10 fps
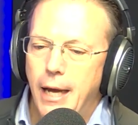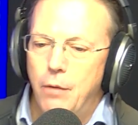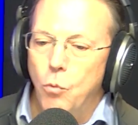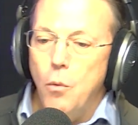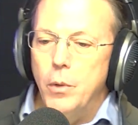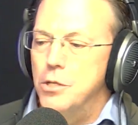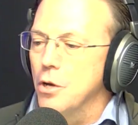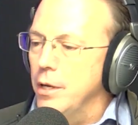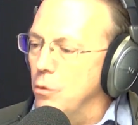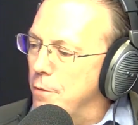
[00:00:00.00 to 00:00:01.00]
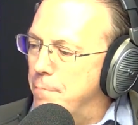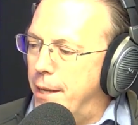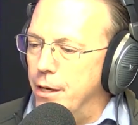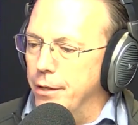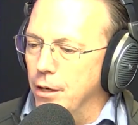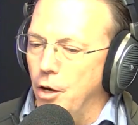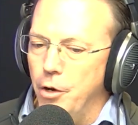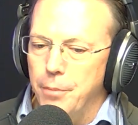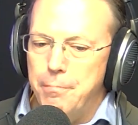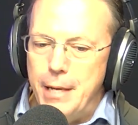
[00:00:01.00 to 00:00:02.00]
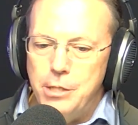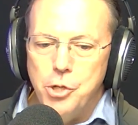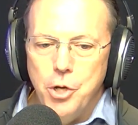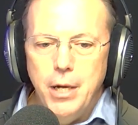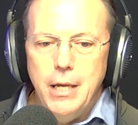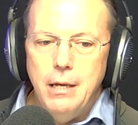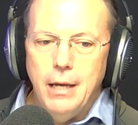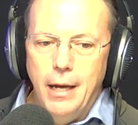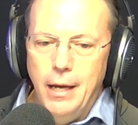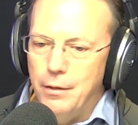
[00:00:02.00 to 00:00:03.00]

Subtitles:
And what we're doing, we've been on a big journey.